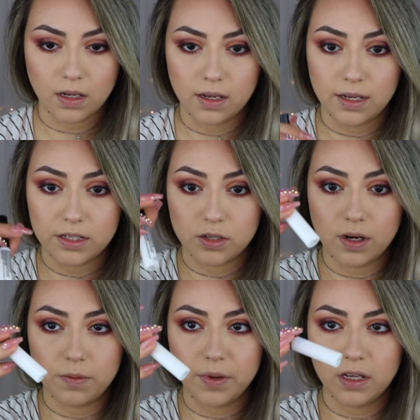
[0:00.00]
I like to
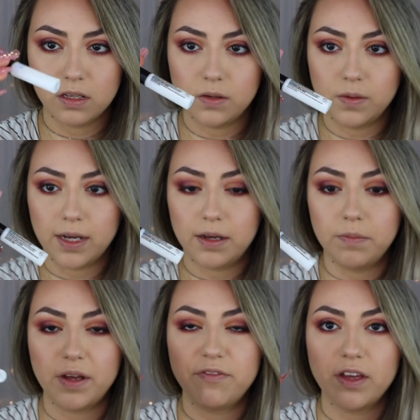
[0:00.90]
grab my glue, and
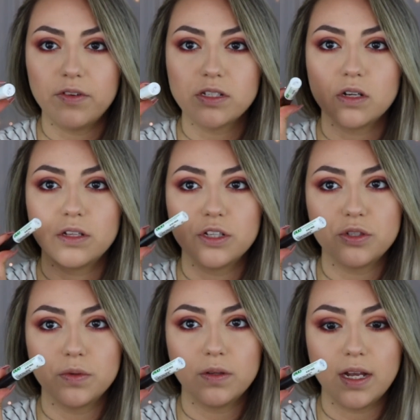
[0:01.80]
my favorites are the
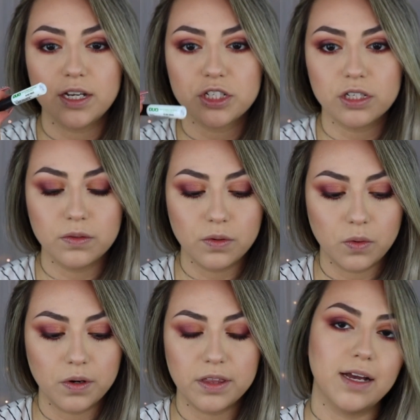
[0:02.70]
Duo Lash Glue
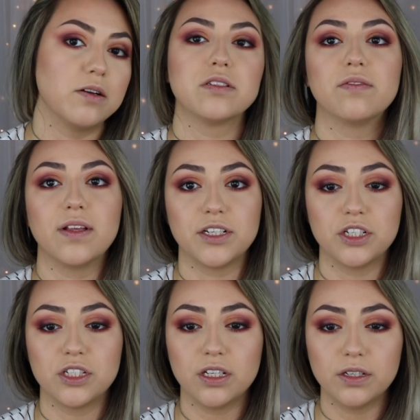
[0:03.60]
or the House of
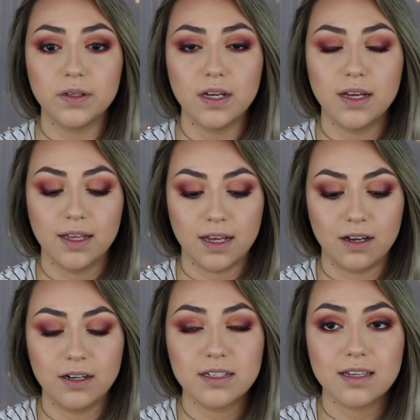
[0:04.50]
Lashes glue.
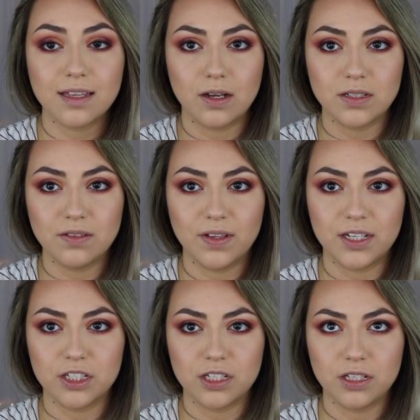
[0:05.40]
Honestly, the House of
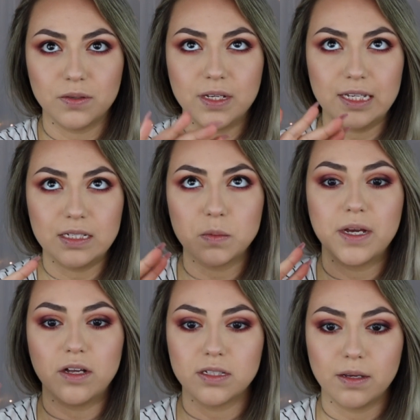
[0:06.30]
Lashes glue is my
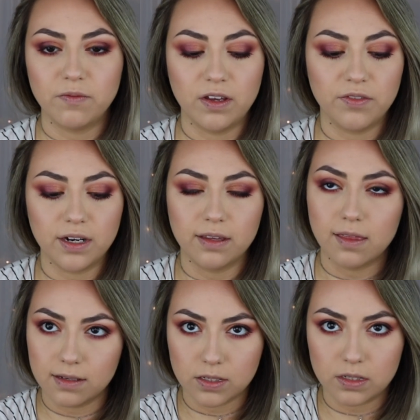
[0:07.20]
all-time favorite, and then
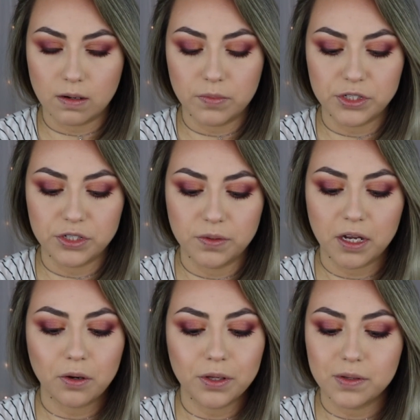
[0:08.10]
this was number 2. I
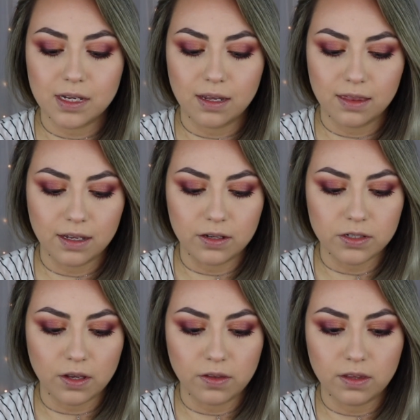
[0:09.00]
don't use anything else
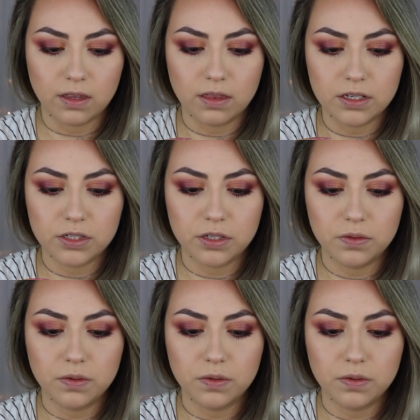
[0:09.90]
other than these two.